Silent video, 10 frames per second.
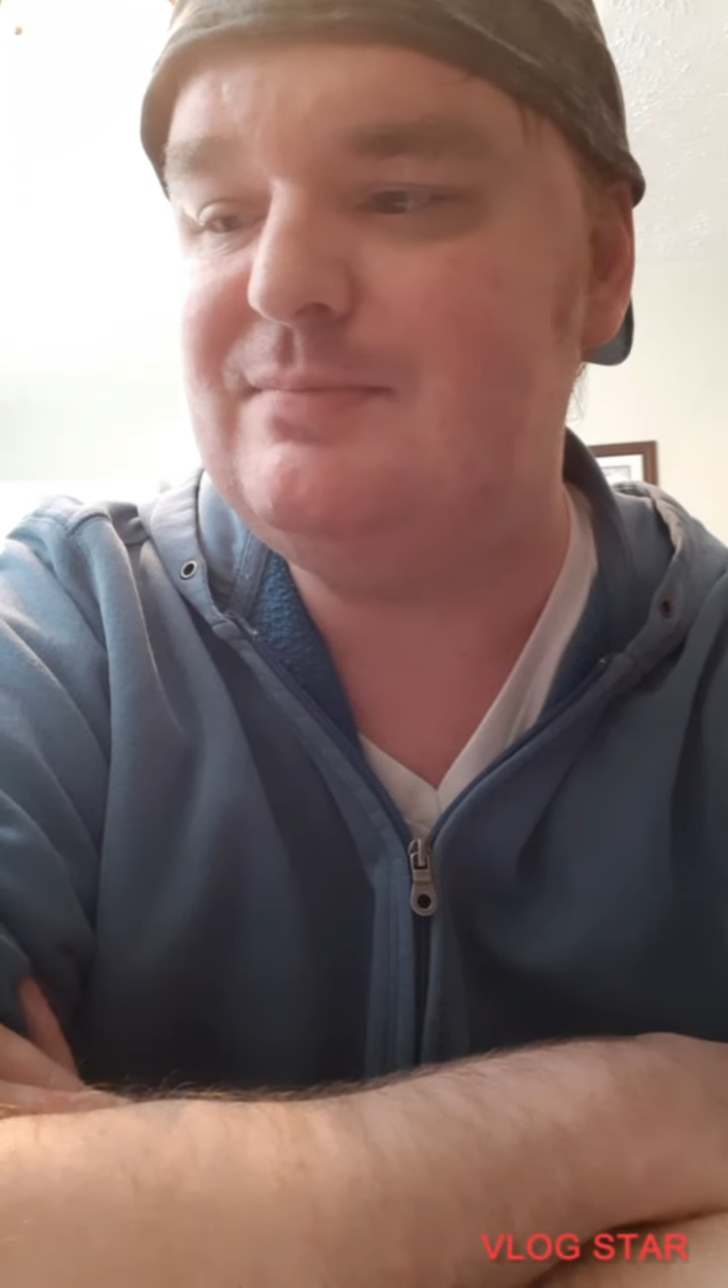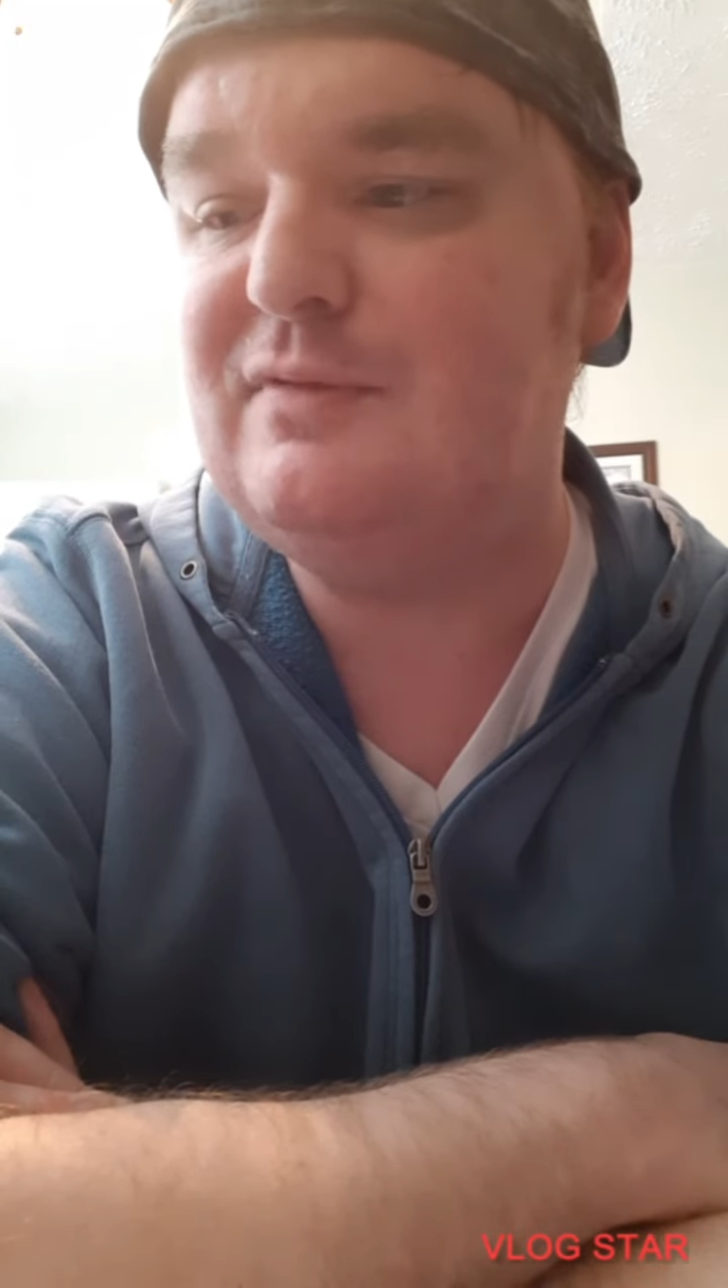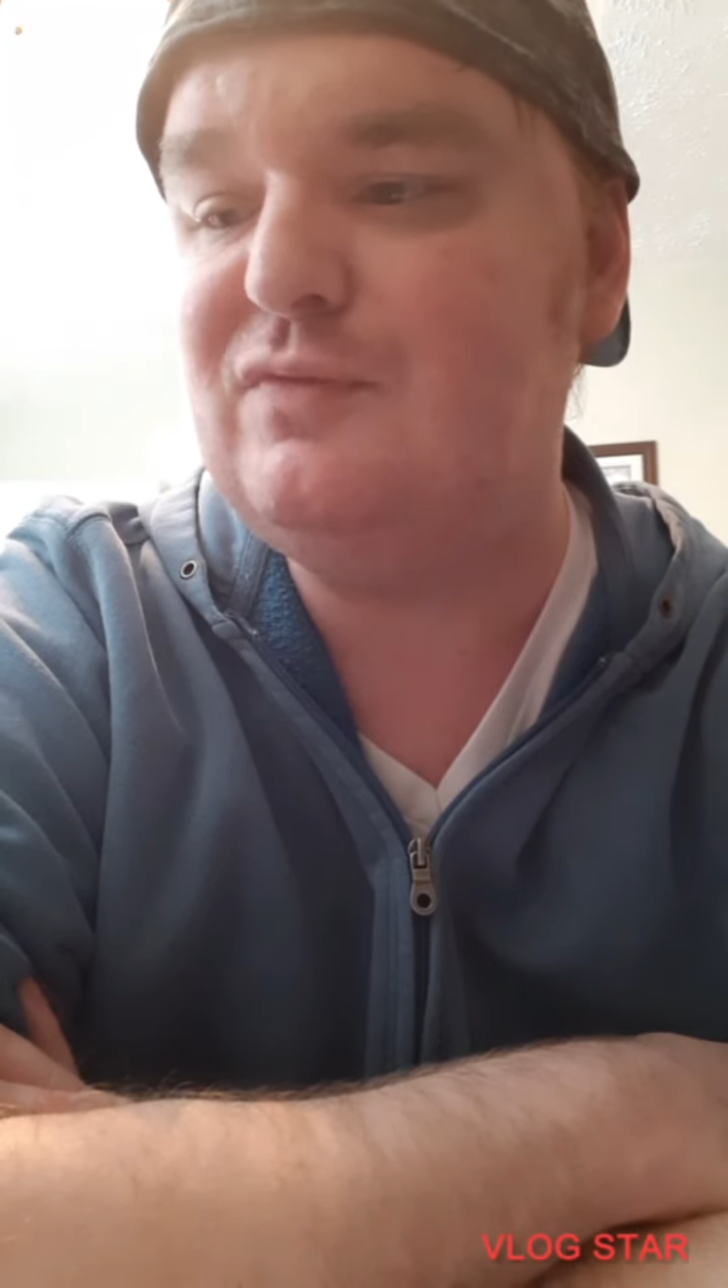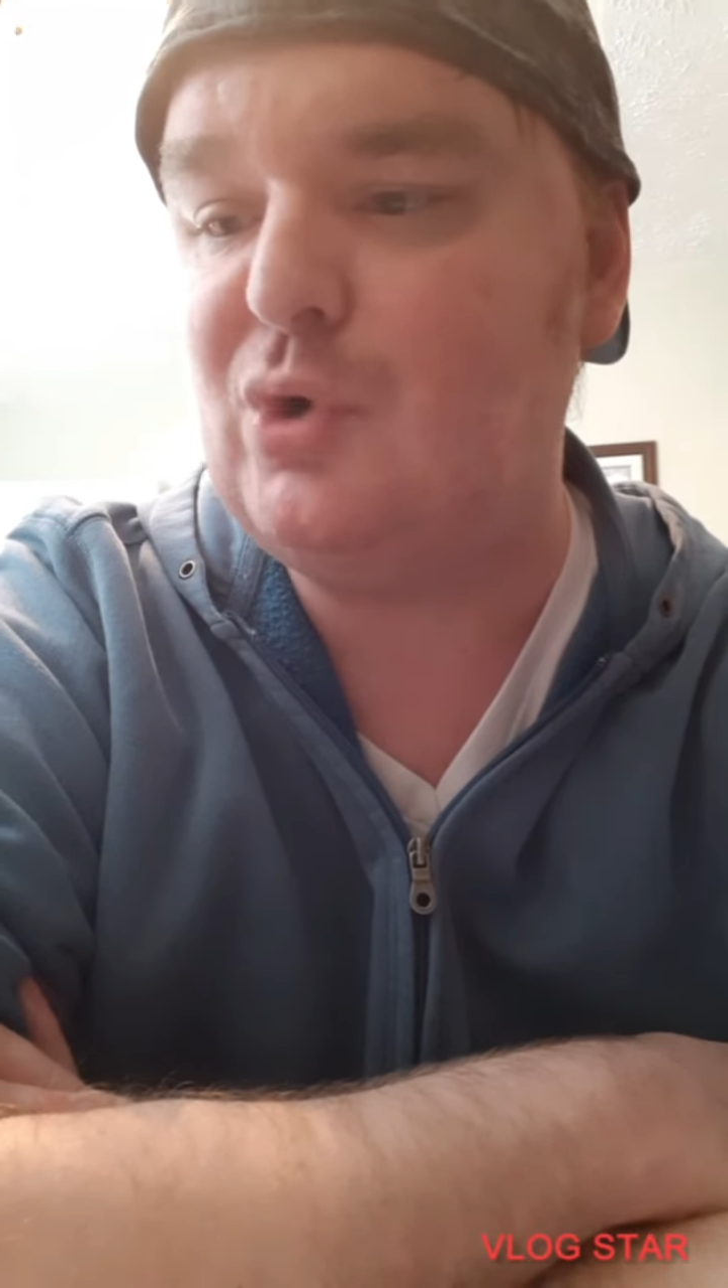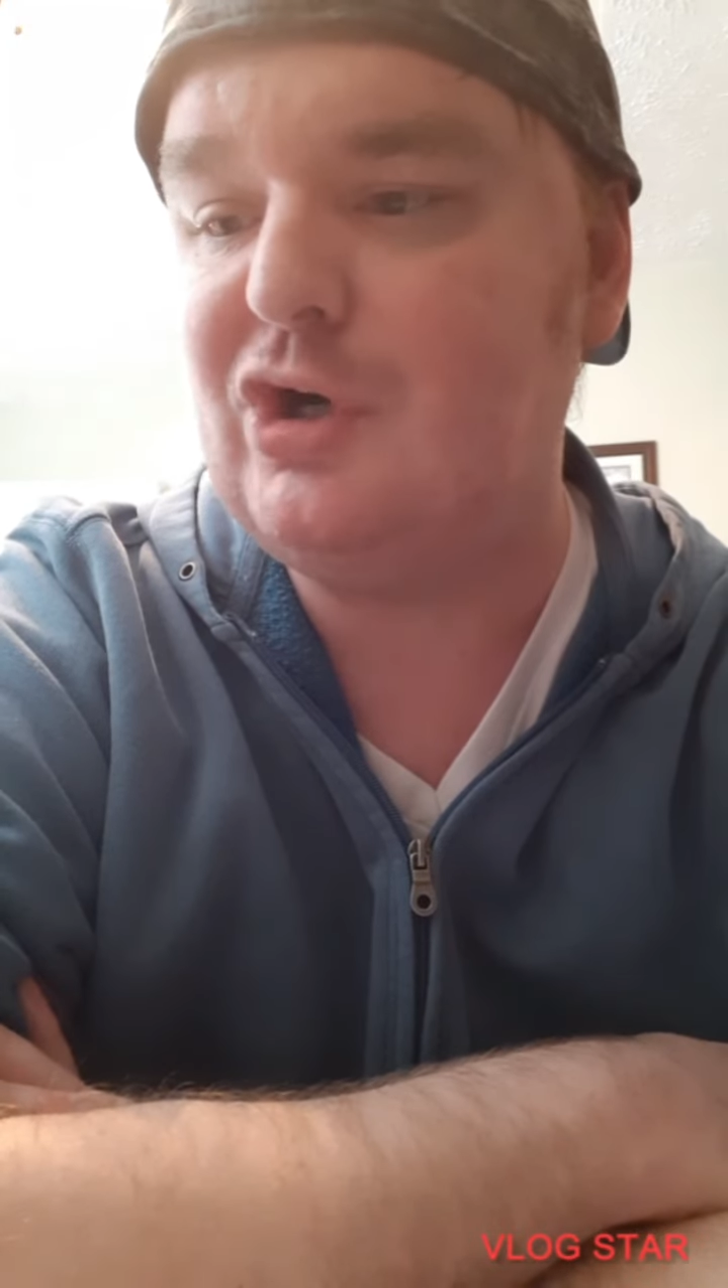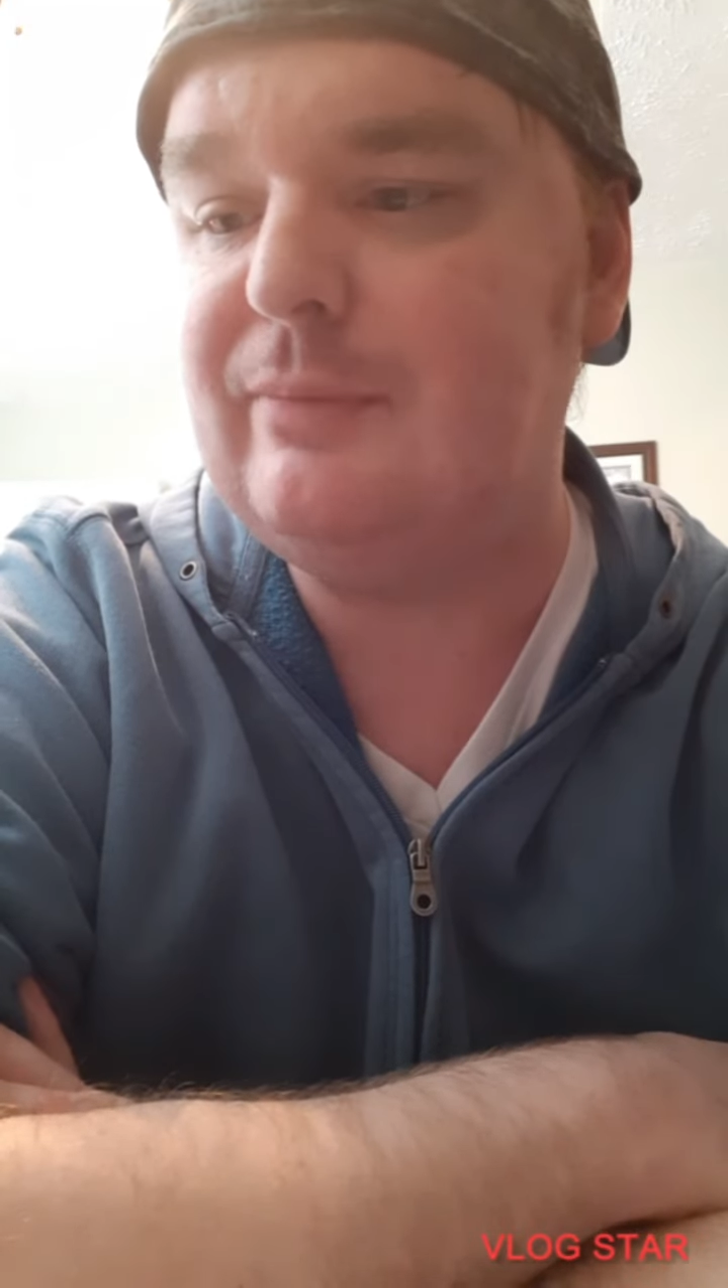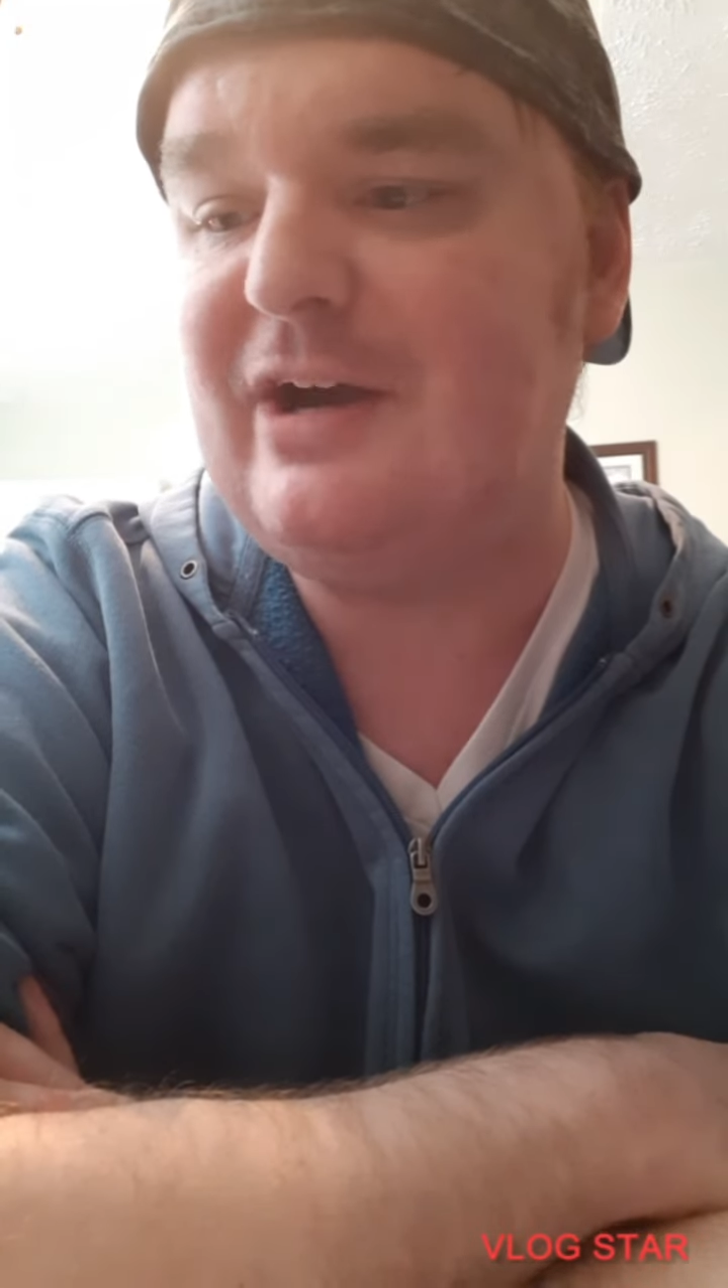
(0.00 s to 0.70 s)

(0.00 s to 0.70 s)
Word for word: it before